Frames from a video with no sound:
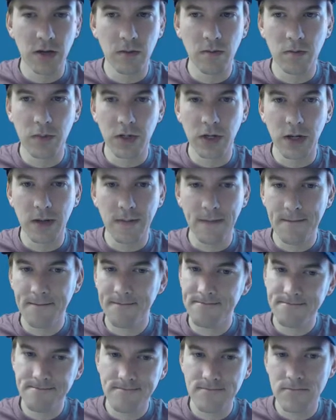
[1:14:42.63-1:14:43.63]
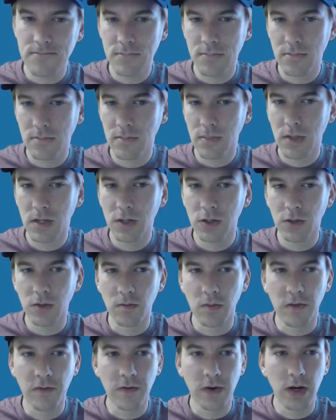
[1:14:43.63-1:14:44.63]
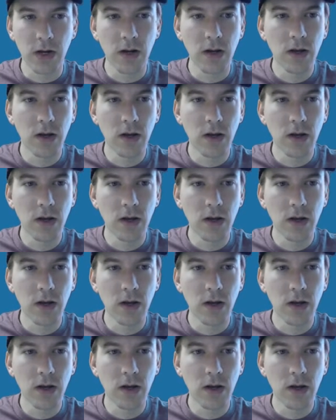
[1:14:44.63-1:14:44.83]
but it should be fine.